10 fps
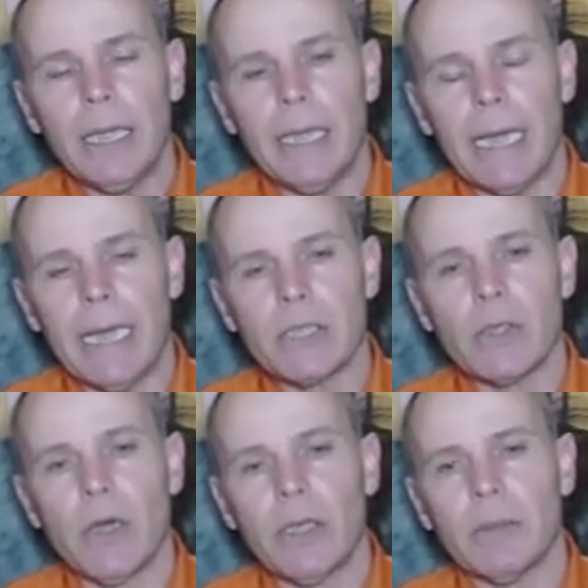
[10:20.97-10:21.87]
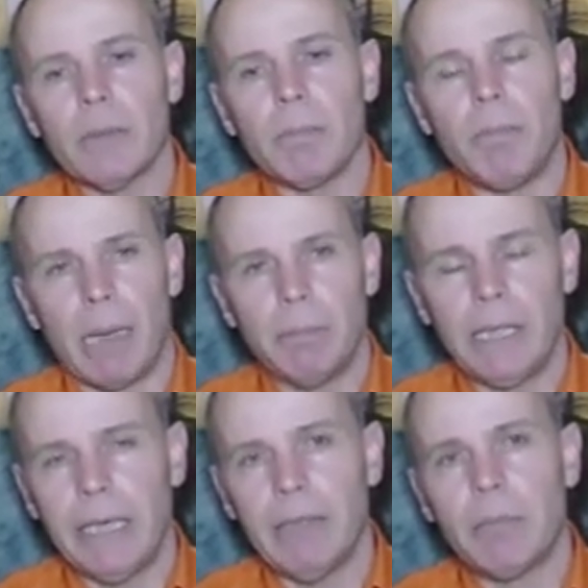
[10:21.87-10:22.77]
It has not
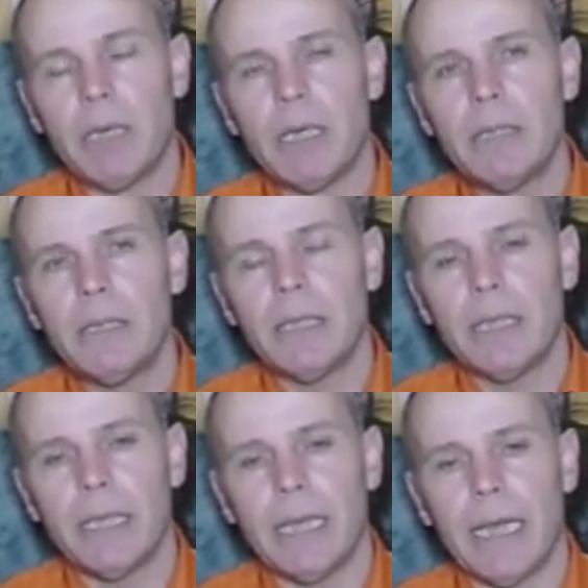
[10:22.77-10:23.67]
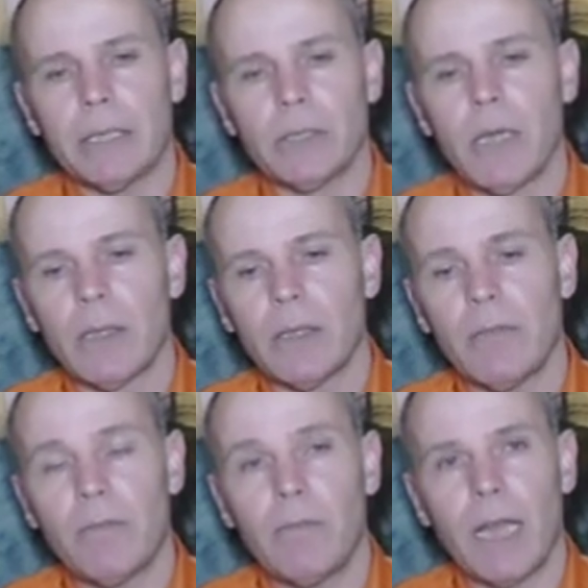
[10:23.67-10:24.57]
bumped any birds, it has not
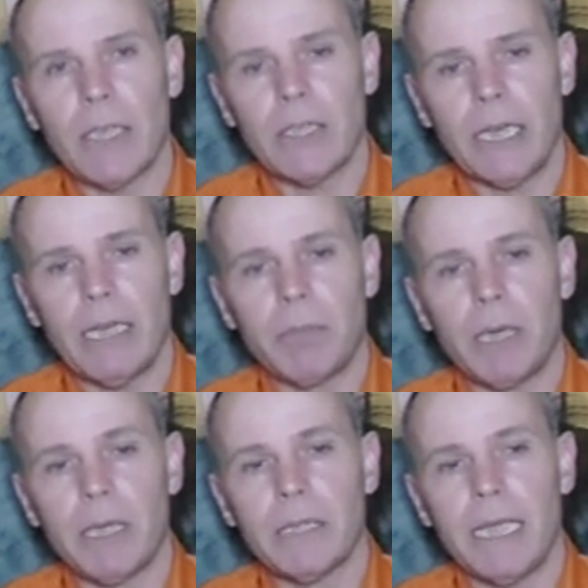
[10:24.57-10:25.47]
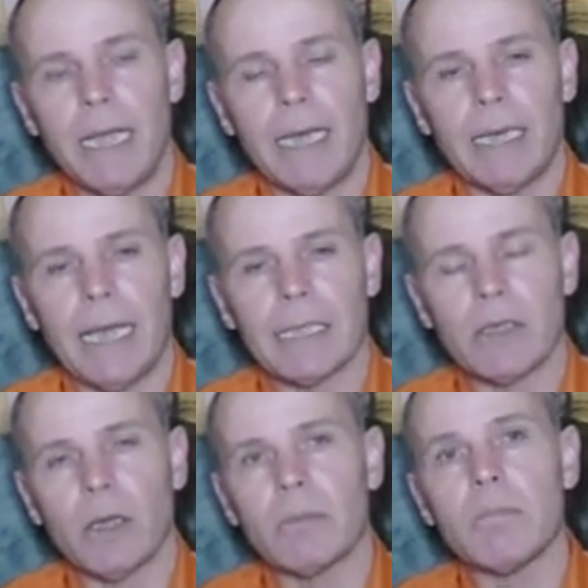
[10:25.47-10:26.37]
flushed any birds, and it has
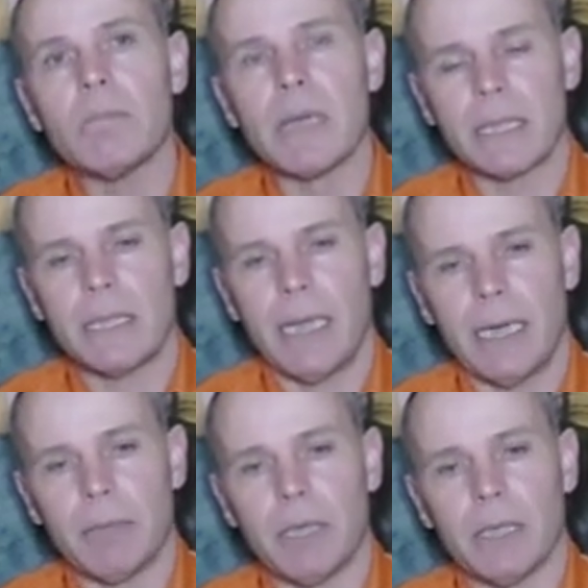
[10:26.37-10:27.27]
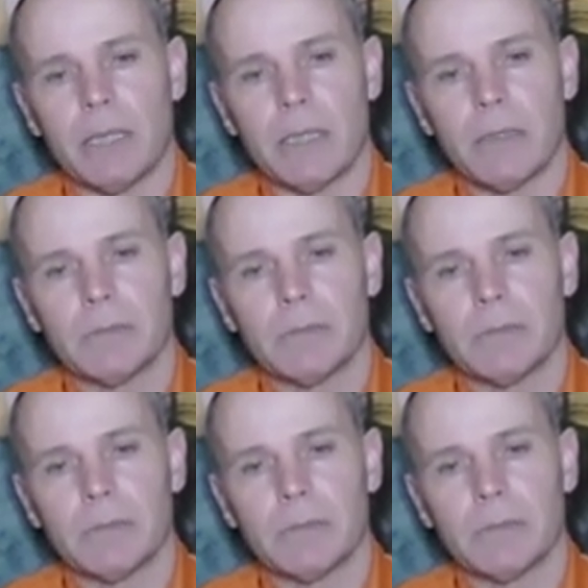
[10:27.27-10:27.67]
not missed any birds.